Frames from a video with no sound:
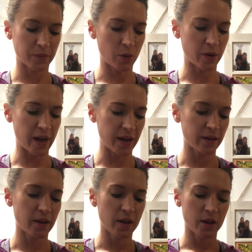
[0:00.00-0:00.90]
okay?
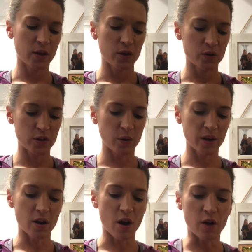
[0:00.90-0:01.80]
So you
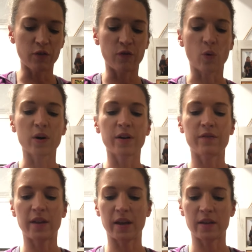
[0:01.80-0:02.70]
get all four
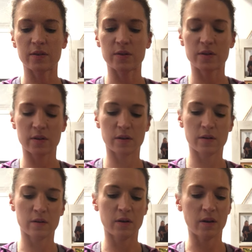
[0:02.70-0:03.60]
of these,
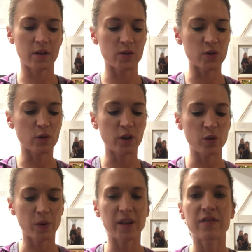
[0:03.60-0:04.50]
and this is only
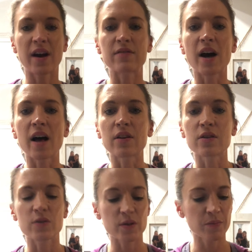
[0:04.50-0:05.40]

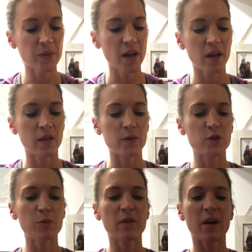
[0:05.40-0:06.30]
$25. The
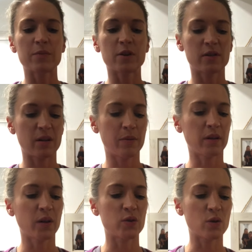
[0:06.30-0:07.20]
soup cups are
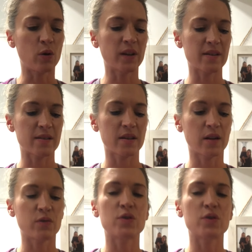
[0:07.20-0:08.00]
typically sold as a set of